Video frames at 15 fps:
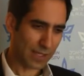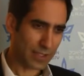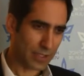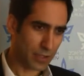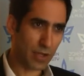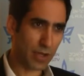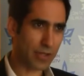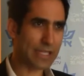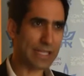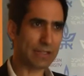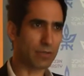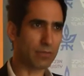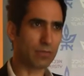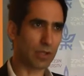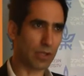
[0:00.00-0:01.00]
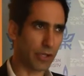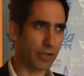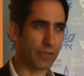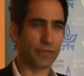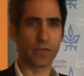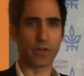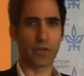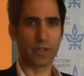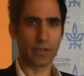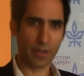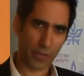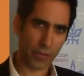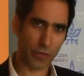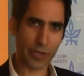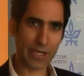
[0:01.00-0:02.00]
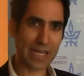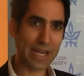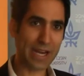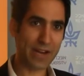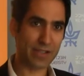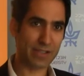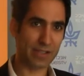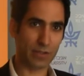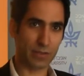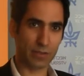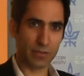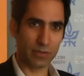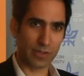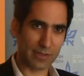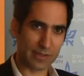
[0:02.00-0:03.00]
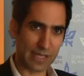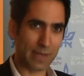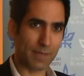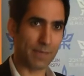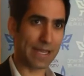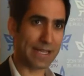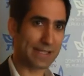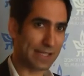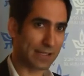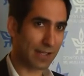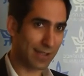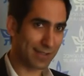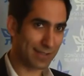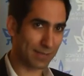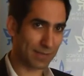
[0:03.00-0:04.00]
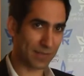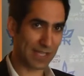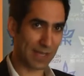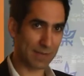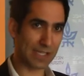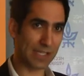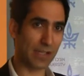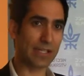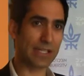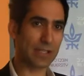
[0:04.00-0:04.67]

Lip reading: you don't need to learn for 30 years in order to understand the basic concept of cybersecurity,